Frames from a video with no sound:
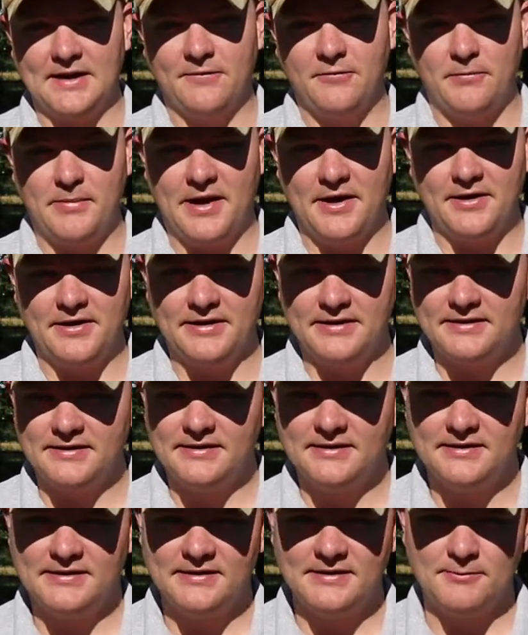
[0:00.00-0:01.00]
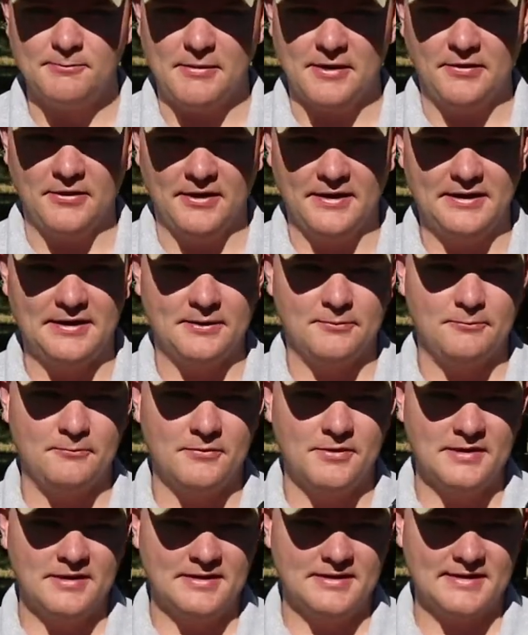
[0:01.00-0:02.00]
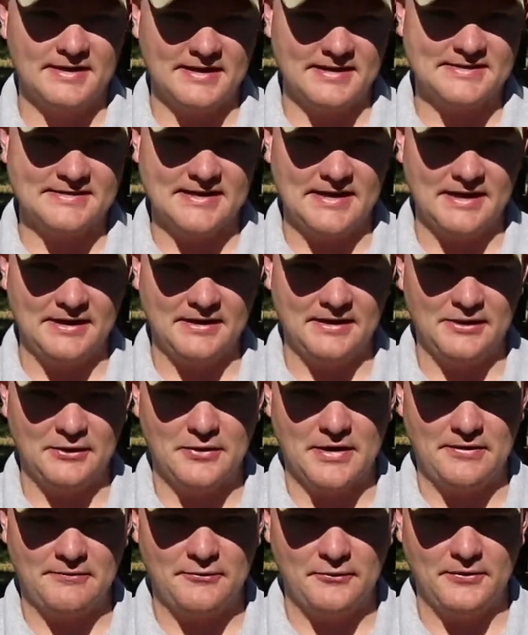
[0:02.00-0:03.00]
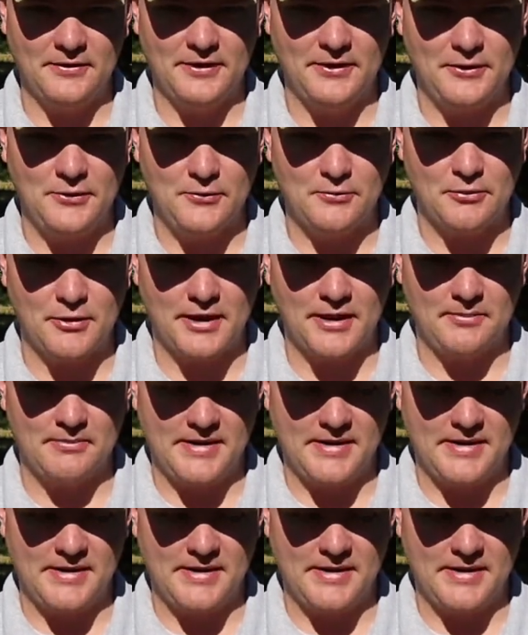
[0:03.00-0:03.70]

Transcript: enough about it. Midland, I'm exceedingly grateful that you brought